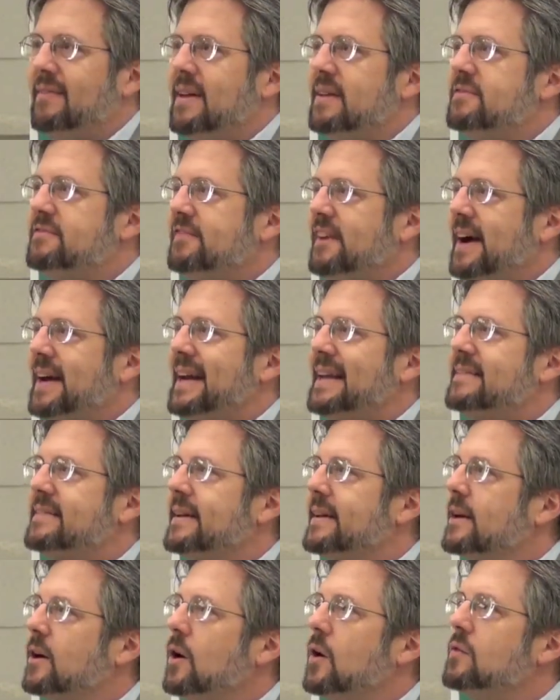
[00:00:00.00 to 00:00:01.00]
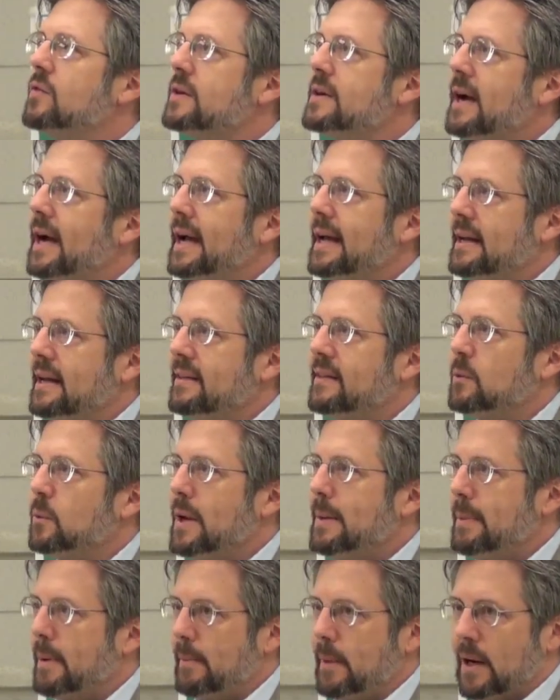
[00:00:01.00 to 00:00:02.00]
and then financing it overnight in the
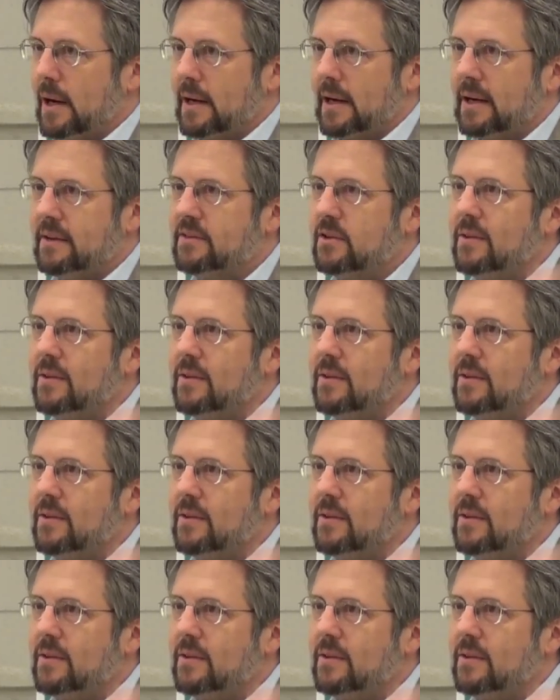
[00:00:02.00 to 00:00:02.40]
repo market.